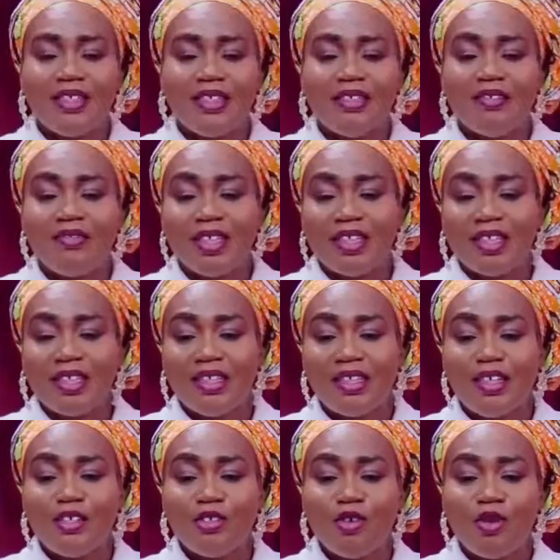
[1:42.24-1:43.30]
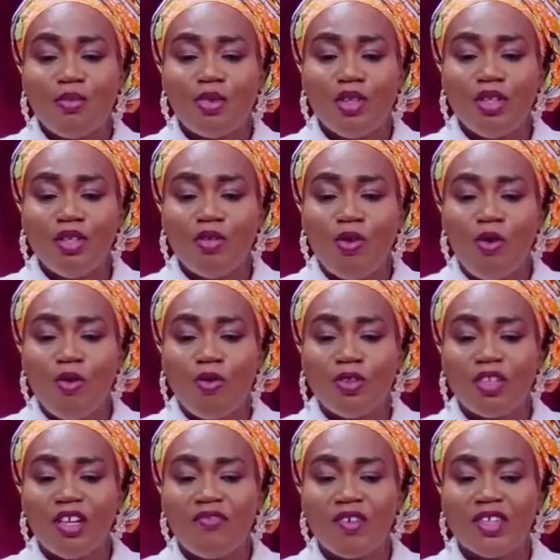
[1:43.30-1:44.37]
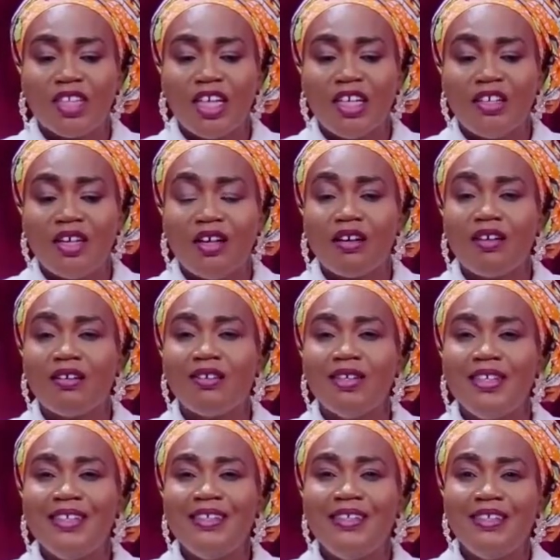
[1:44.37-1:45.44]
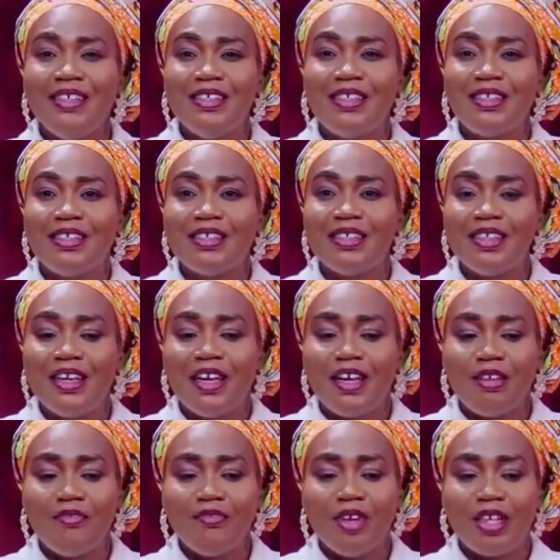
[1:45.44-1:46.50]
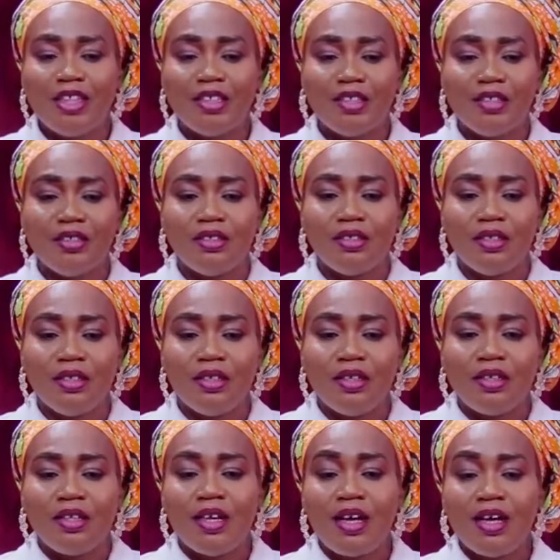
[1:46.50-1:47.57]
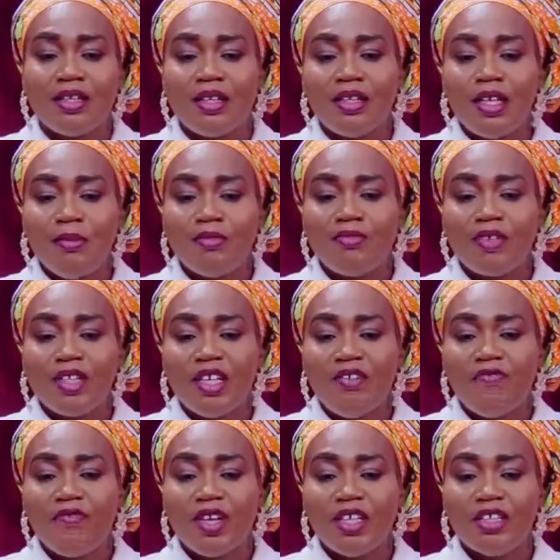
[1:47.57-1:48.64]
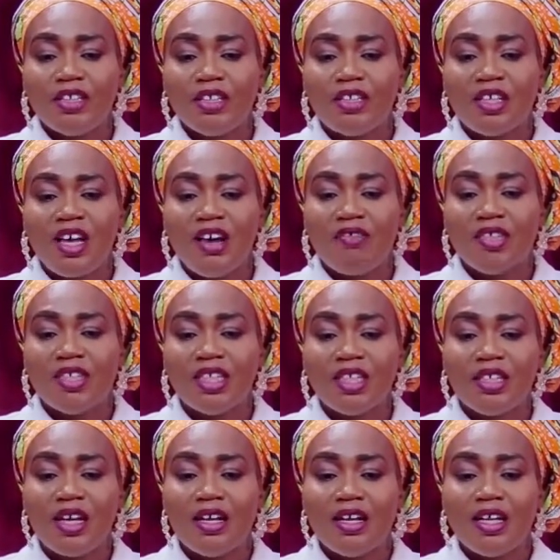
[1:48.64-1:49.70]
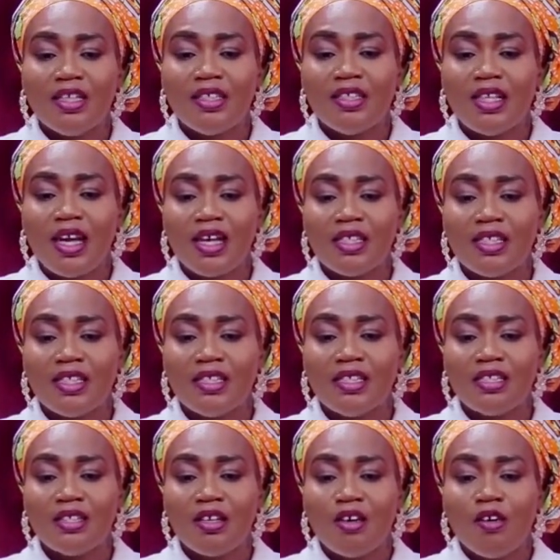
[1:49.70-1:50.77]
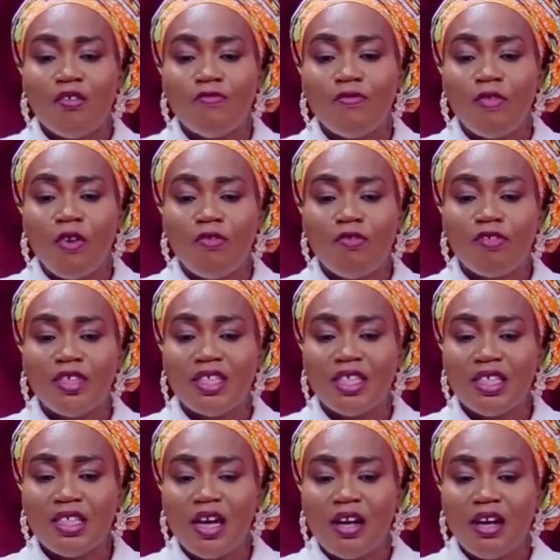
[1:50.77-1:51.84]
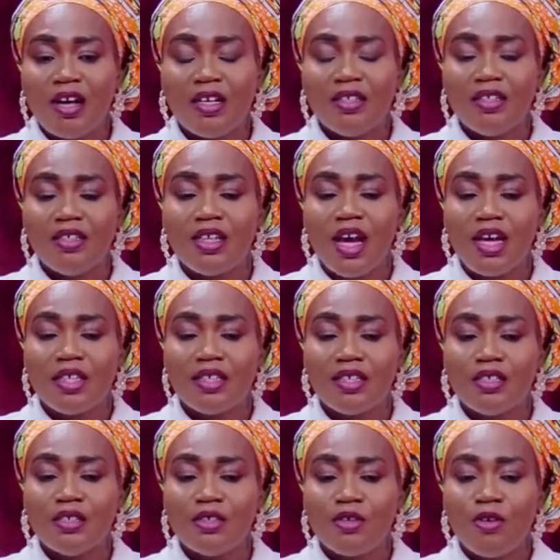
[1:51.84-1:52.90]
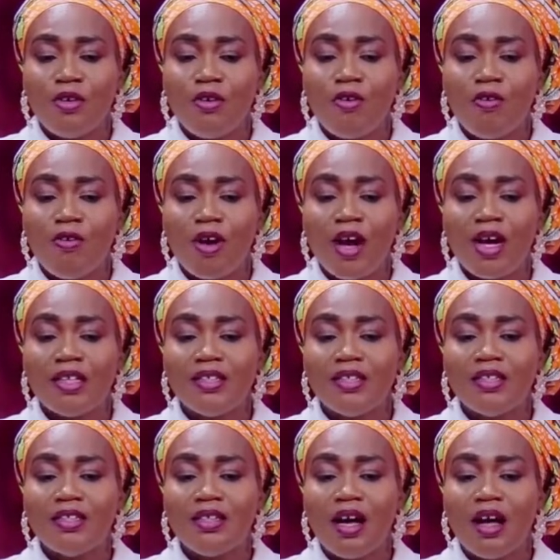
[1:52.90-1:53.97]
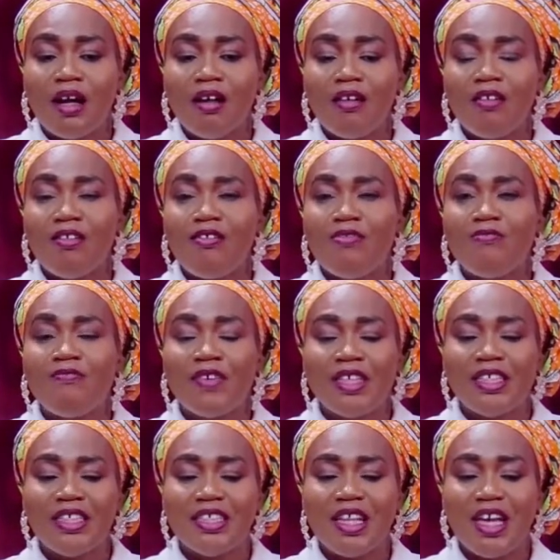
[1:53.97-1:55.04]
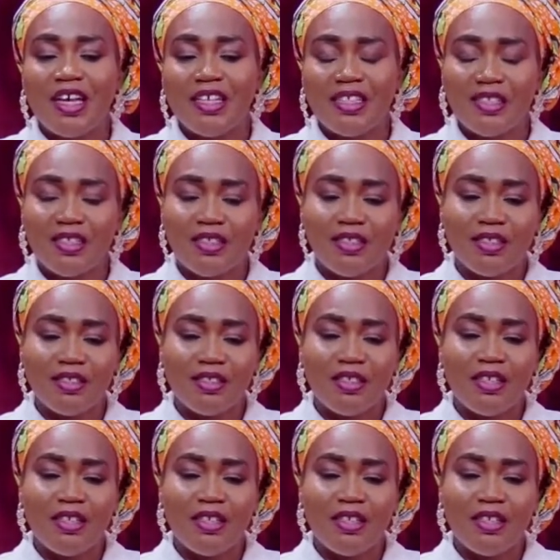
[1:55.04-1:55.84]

in the vagina is commonly called a vaginal yeast infection. Other names for the infections are vaginal candidiasis, vulvovaginal candidiasis, or candidal vaginitis.